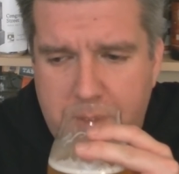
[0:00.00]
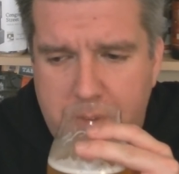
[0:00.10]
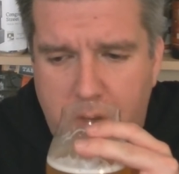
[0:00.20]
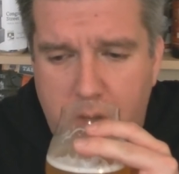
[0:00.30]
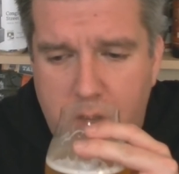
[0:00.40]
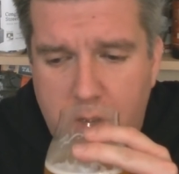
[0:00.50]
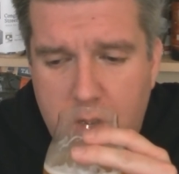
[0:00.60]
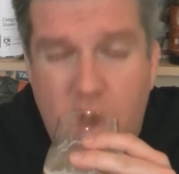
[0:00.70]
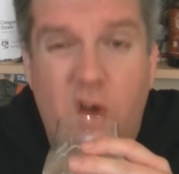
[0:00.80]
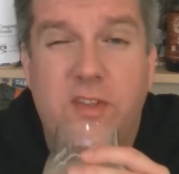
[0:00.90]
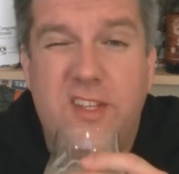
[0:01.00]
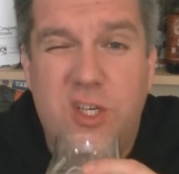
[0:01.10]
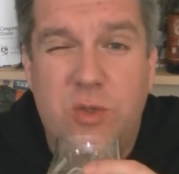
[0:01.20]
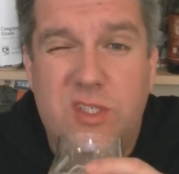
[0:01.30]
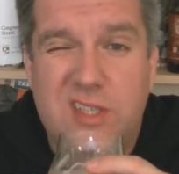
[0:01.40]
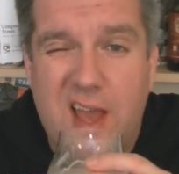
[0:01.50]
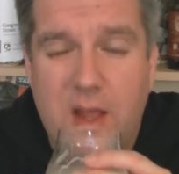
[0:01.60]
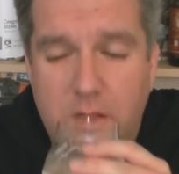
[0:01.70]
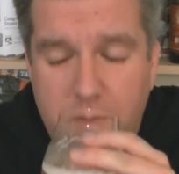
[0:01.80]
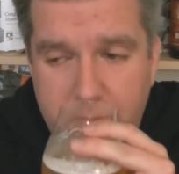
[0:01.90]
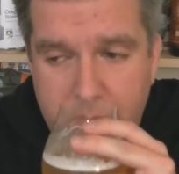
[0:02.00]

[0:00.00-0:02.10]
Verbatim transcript: bit more on the juice scale.